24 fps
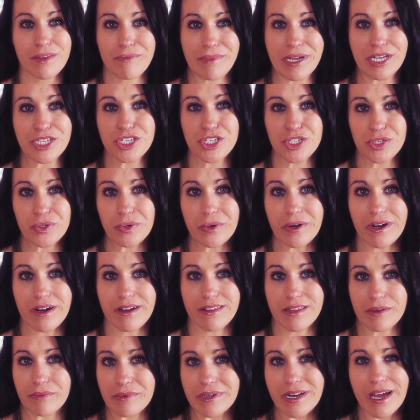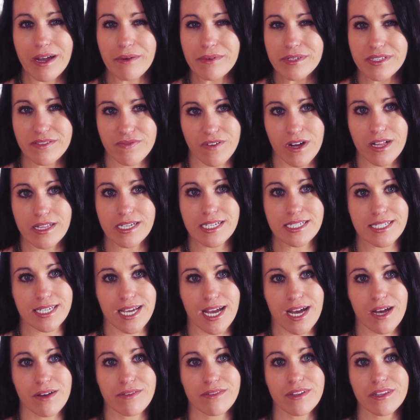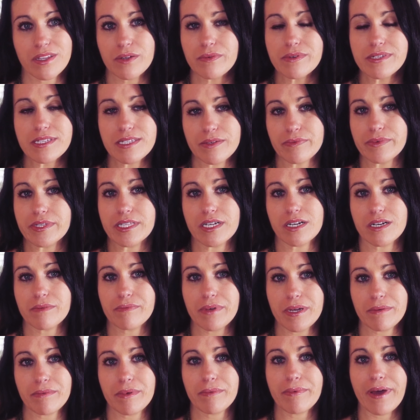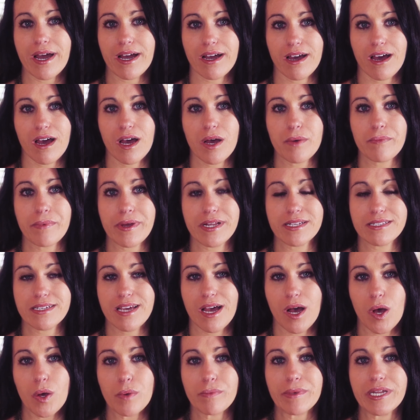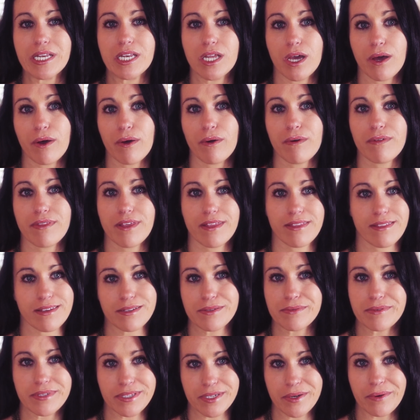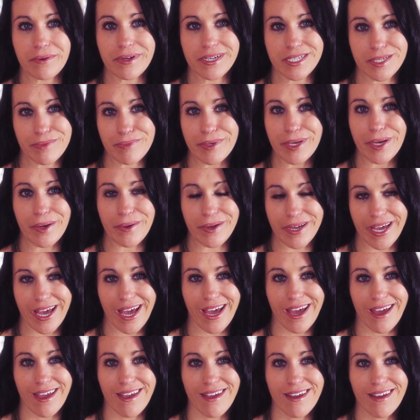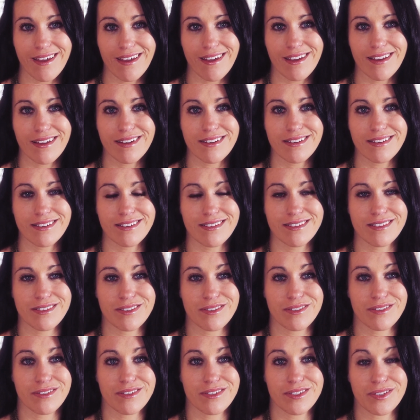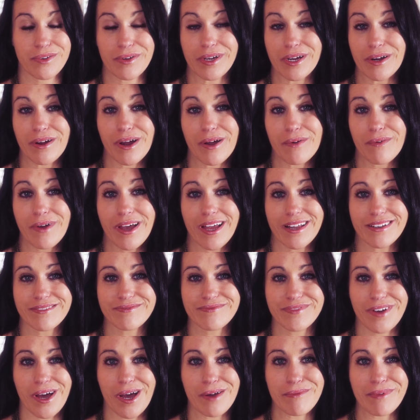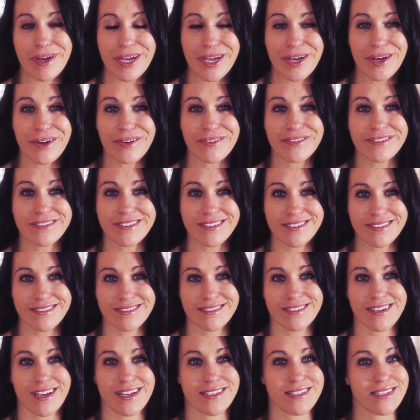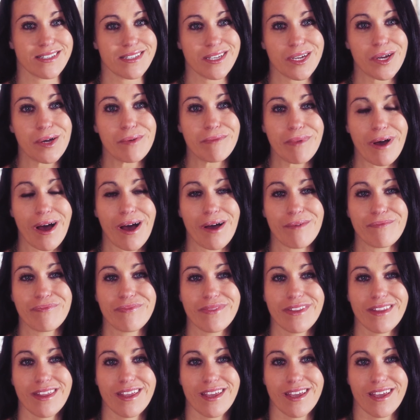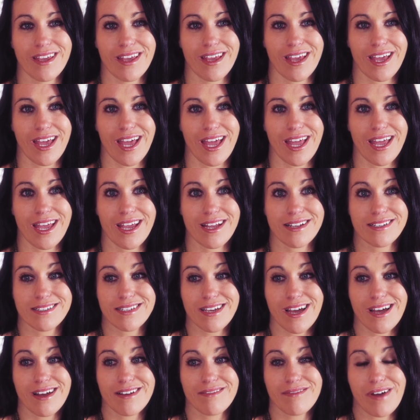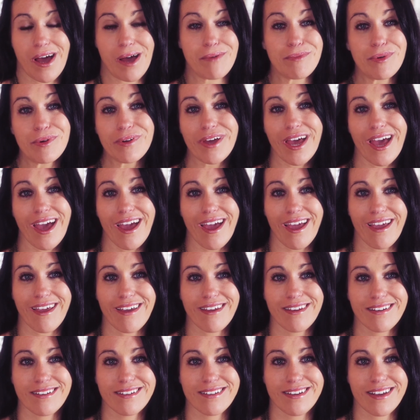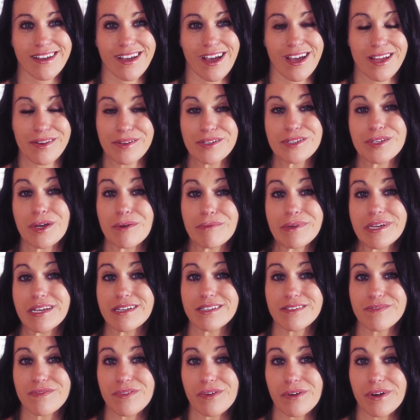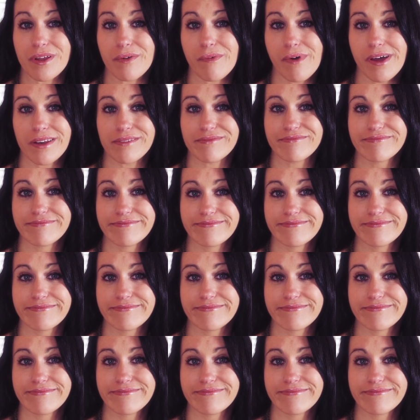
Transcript: Made sure that when I was falling down, that there was someone there to pick me back up and to help me know that this was going to be okay. So here I went on my own as a single mom, and I'm okay. And it's all because of 31.